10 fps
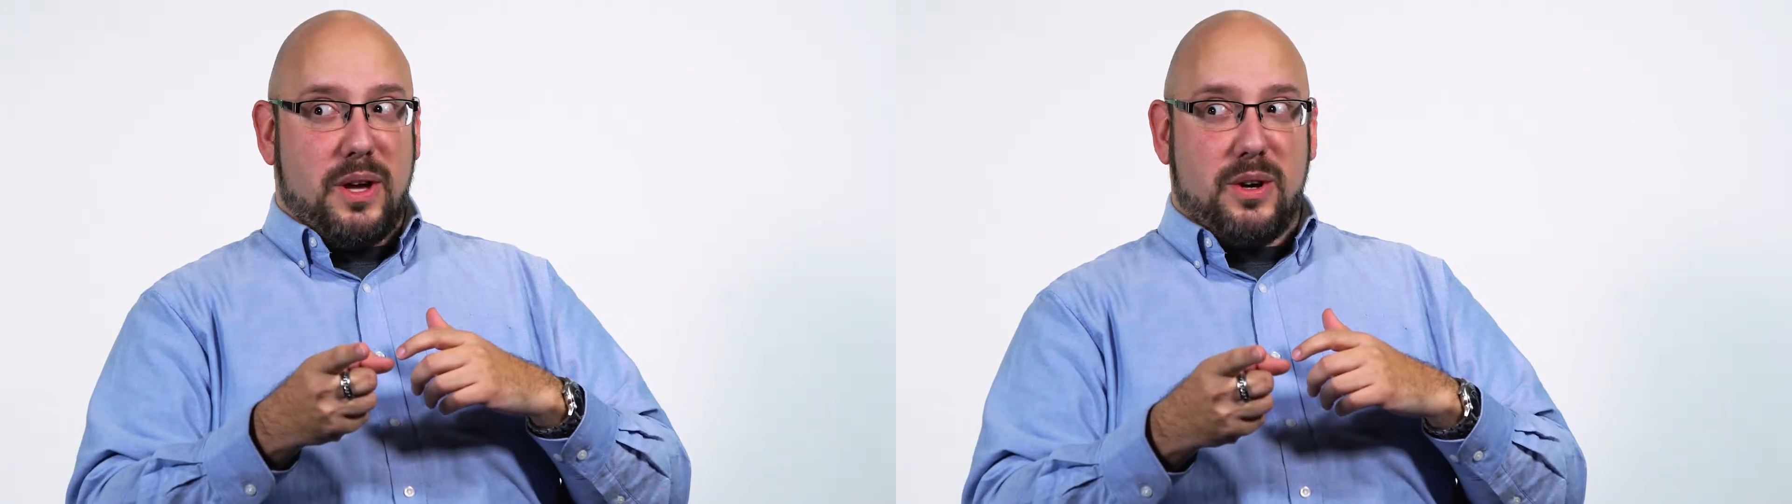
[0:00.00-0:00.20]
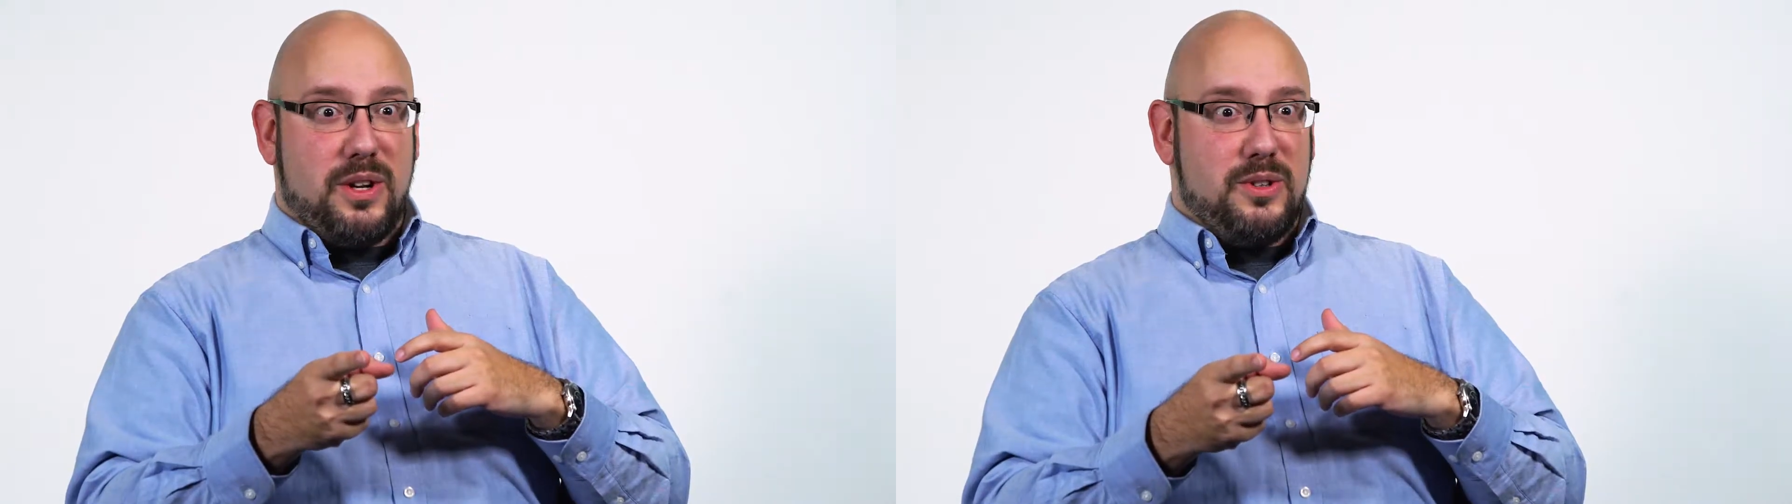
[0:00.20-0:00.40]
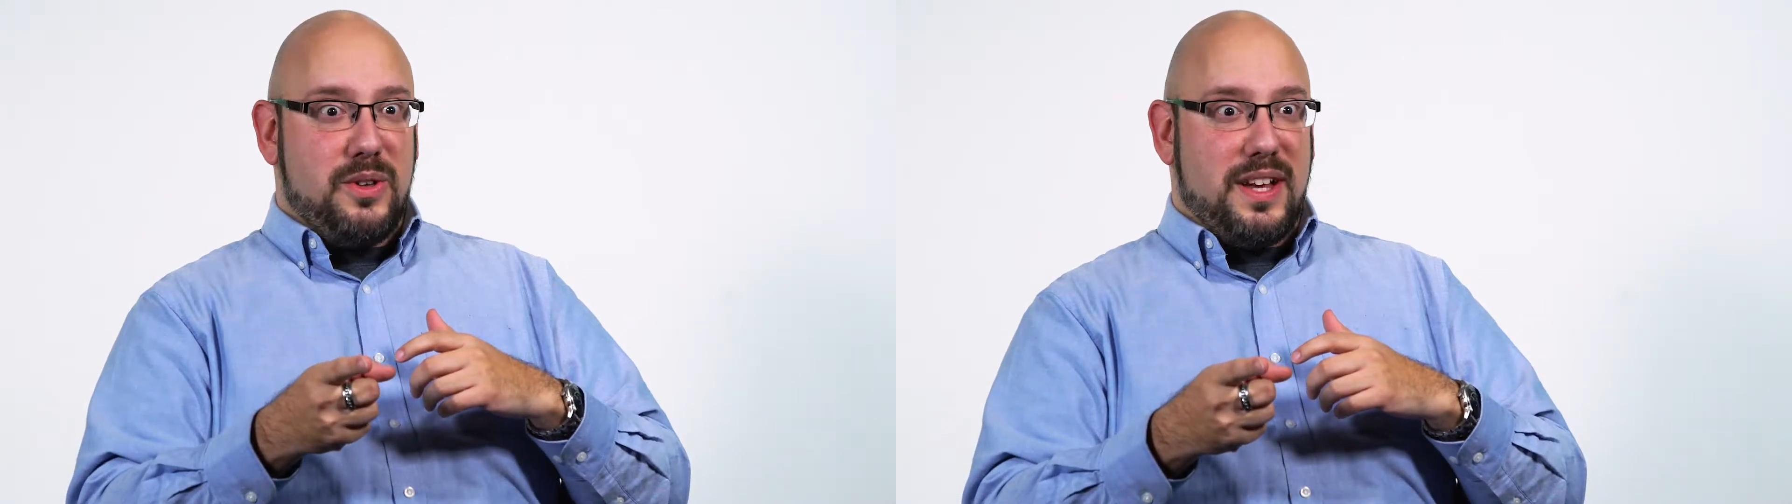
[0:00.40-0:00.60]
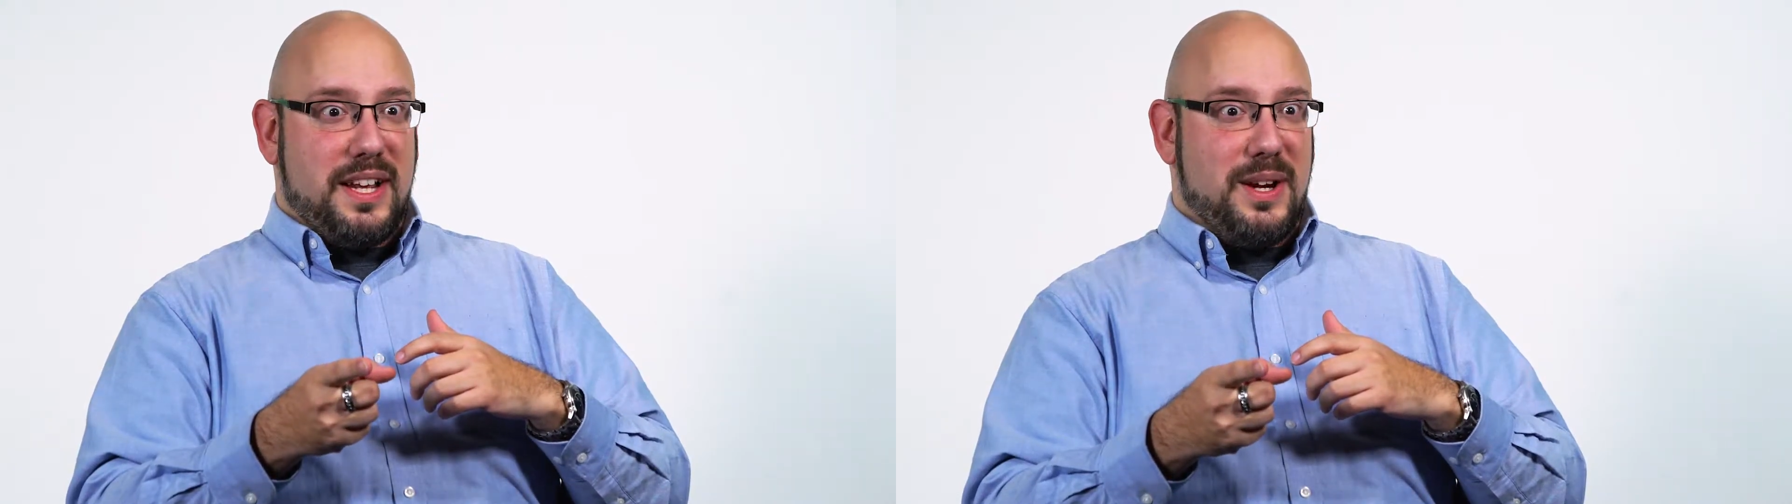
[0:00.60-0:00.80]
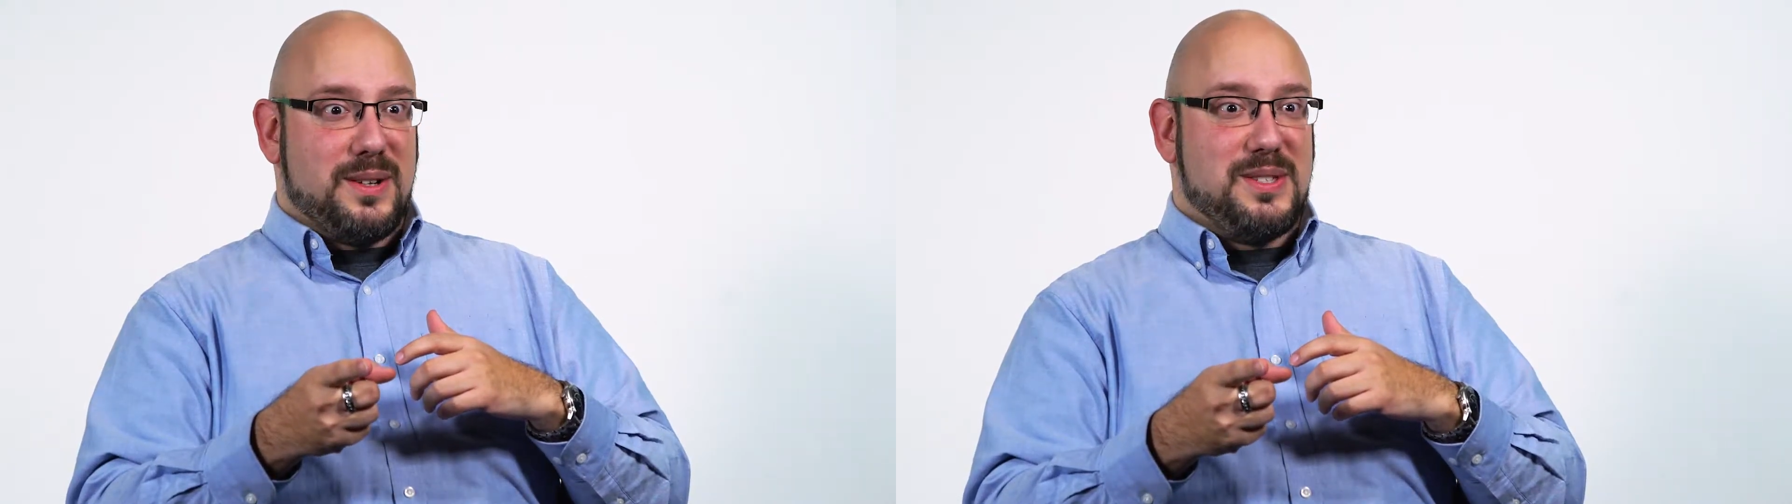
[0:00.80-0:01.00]
couldn't do that
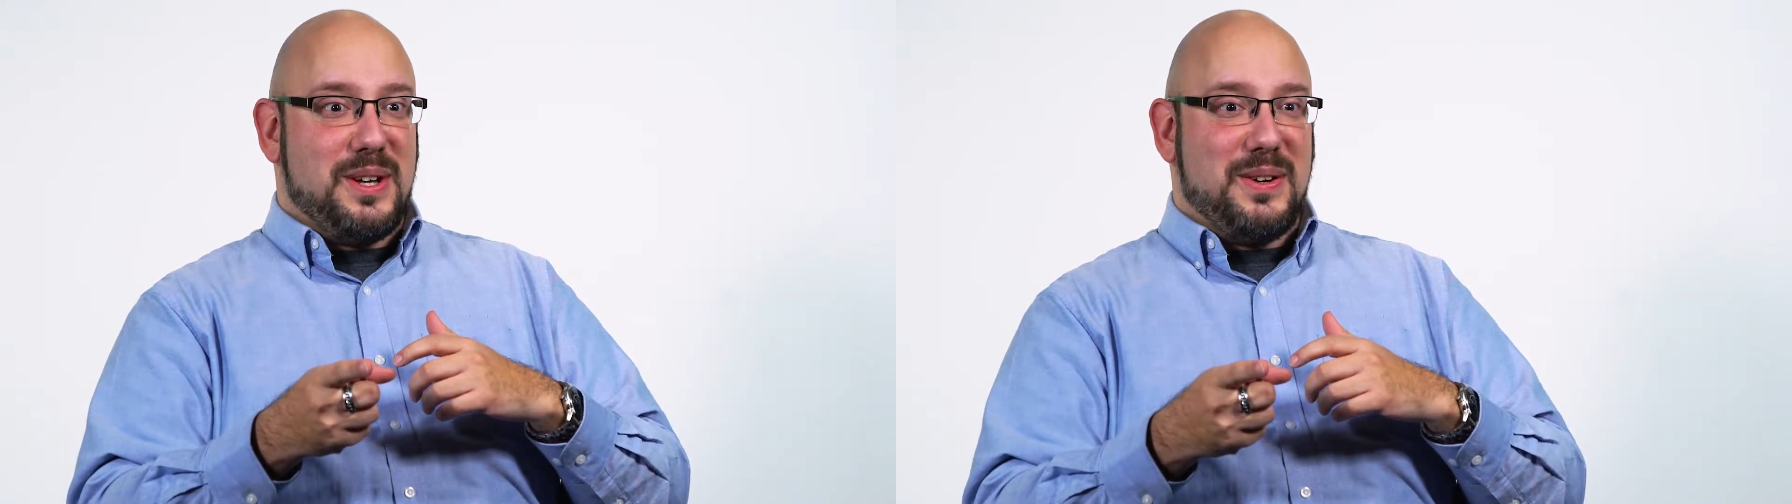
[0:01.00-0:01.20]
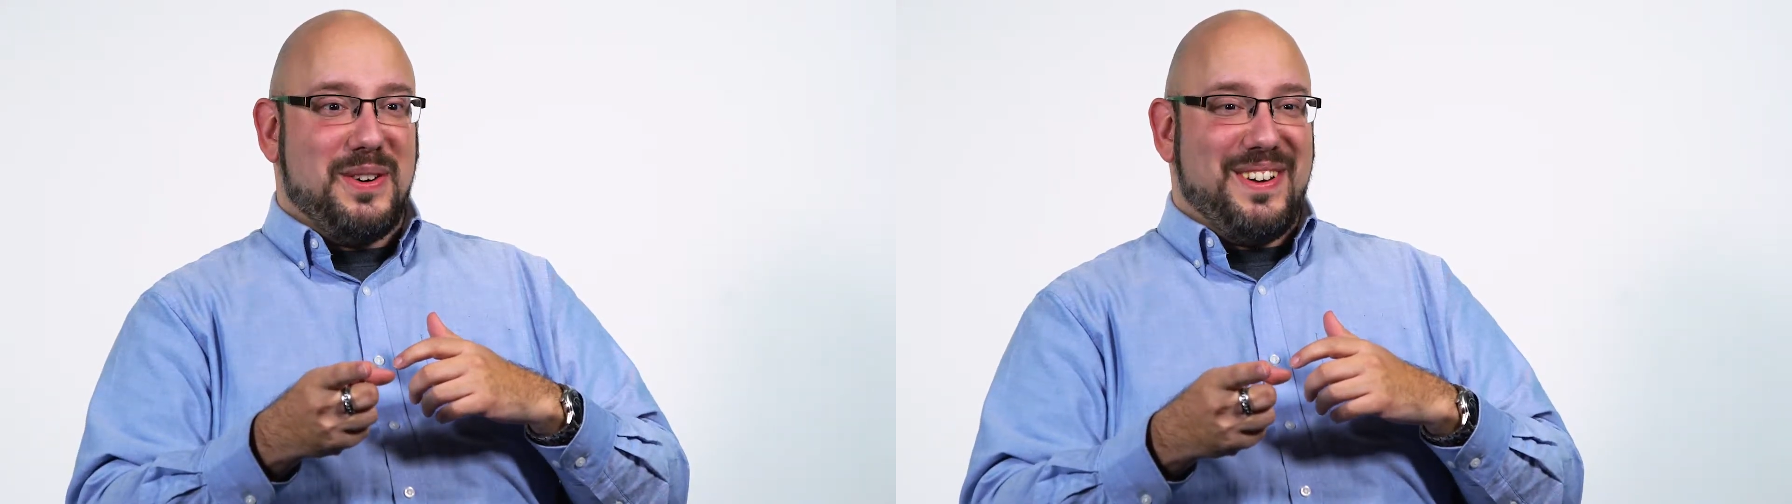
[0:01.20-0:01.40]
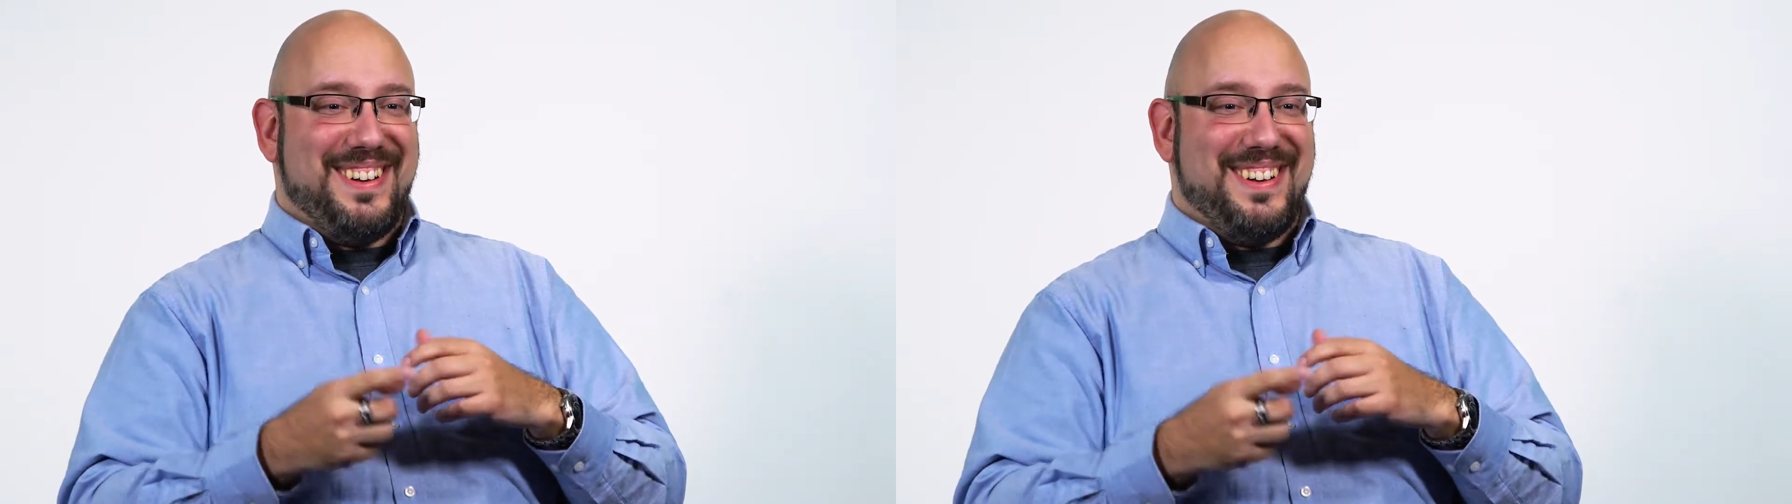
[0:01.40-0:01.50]
here, so.